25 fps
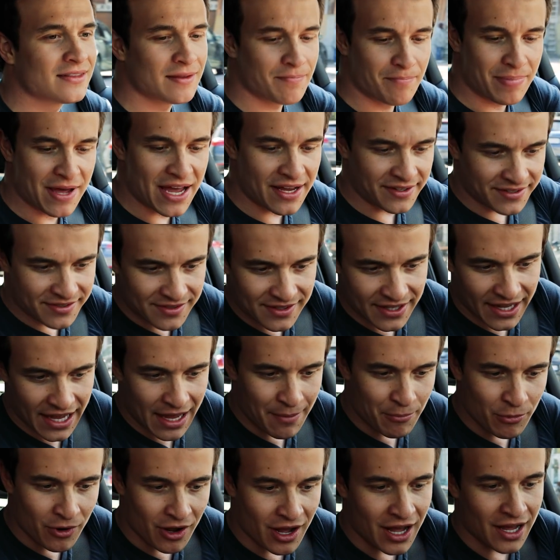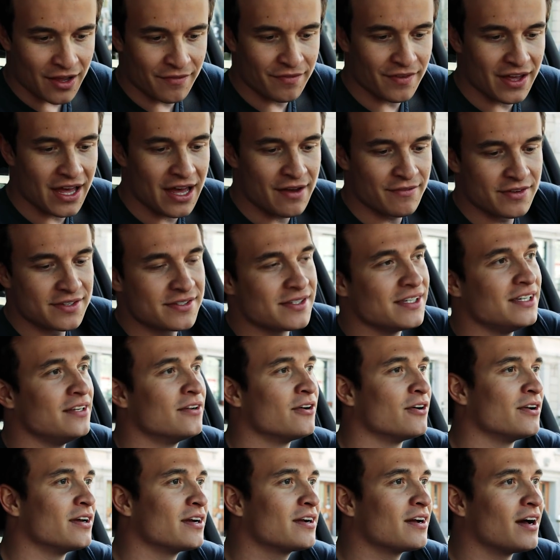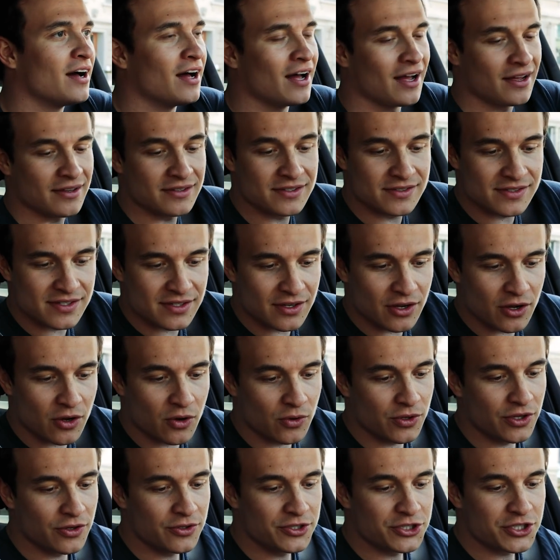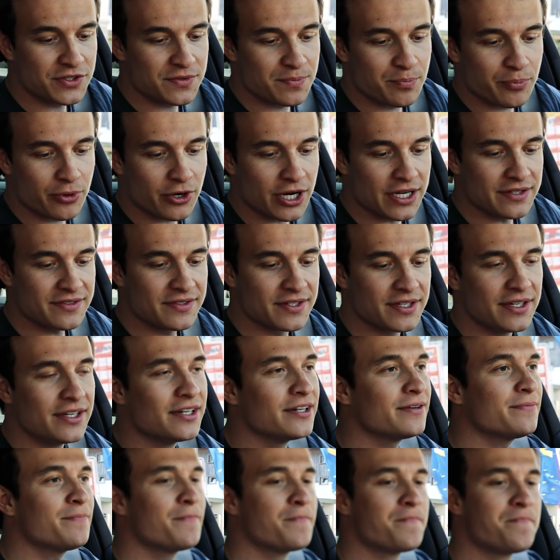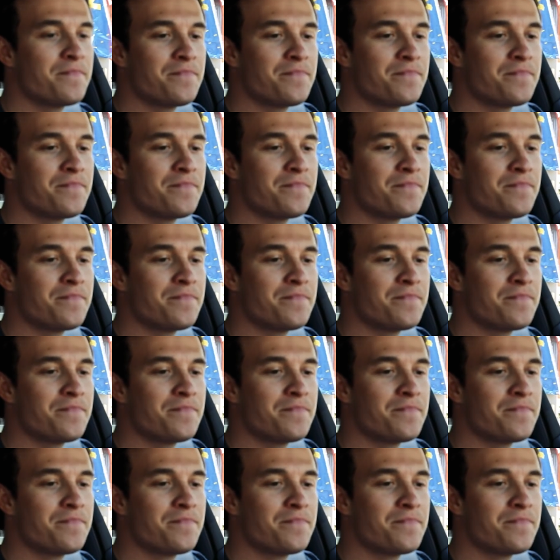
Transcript: the best camera I've ever seen on a car. So you just press here,